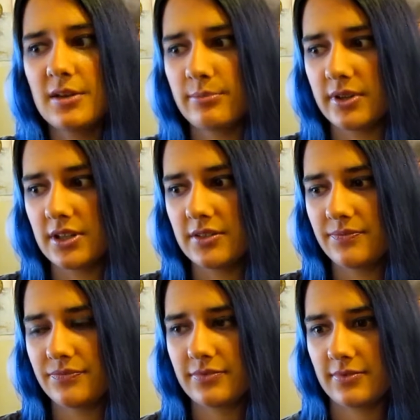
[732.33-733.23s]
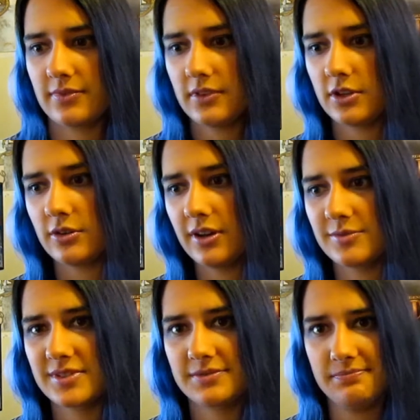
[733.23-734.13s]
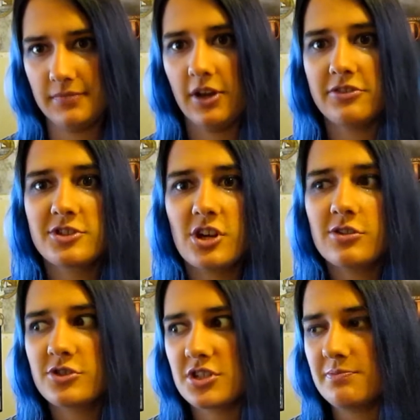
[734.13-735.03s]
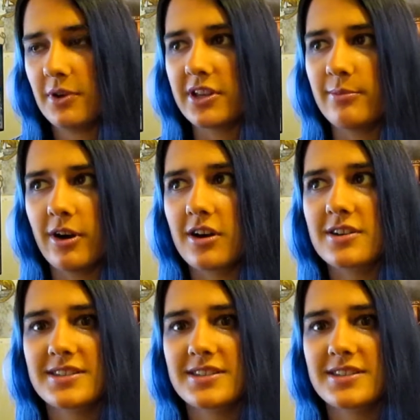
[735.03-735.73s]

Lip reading: but you know, I was on the jungle gym monkey bars.